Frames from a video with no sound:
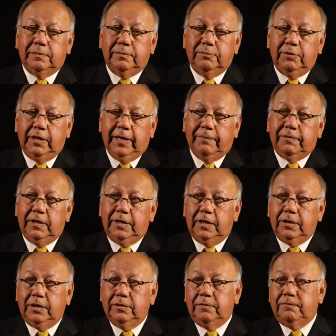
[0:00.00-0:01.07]
we left it
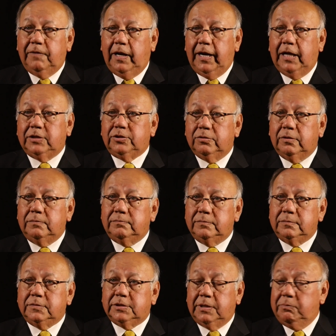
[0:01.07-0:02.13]
in good financial
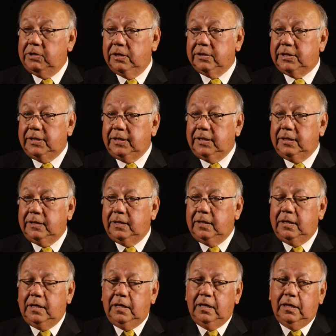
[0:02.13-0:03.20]
stability.
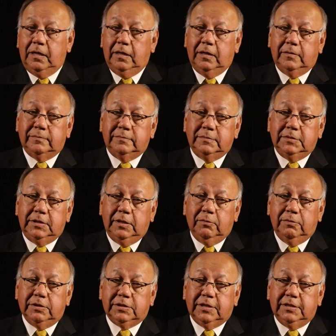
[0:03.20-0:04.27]
It
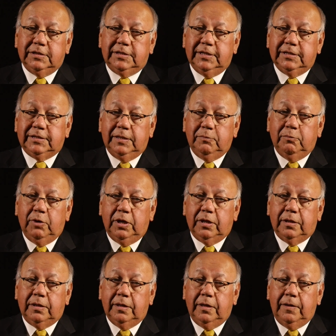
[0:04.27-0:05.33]
was consistent
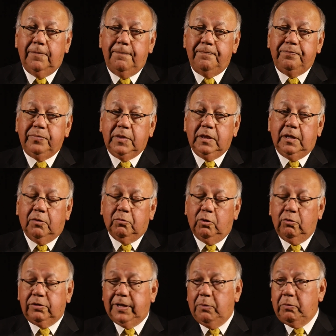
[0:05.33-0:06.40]
with the
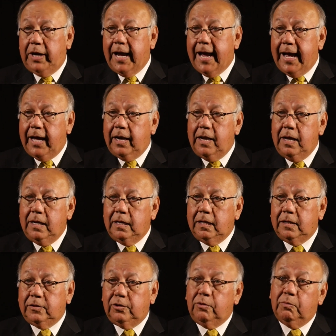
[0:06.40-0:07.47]
growth that we had
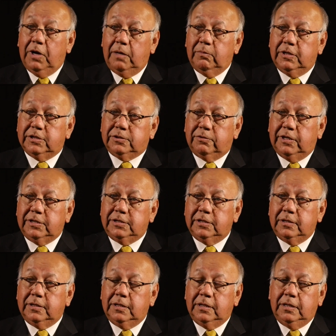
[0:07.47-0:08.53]
during my
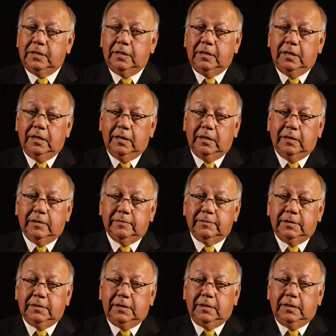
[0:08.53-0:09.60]
administration.
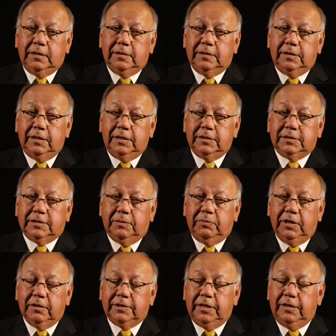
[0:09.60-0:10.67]
The
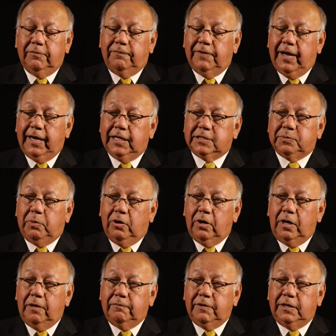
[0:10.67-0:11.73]
stability and the finance
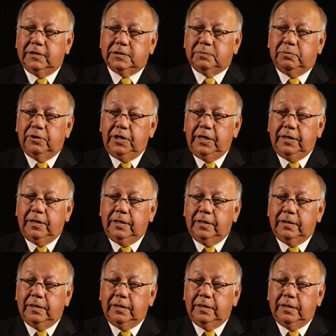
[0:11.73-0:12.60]
part of it is pretty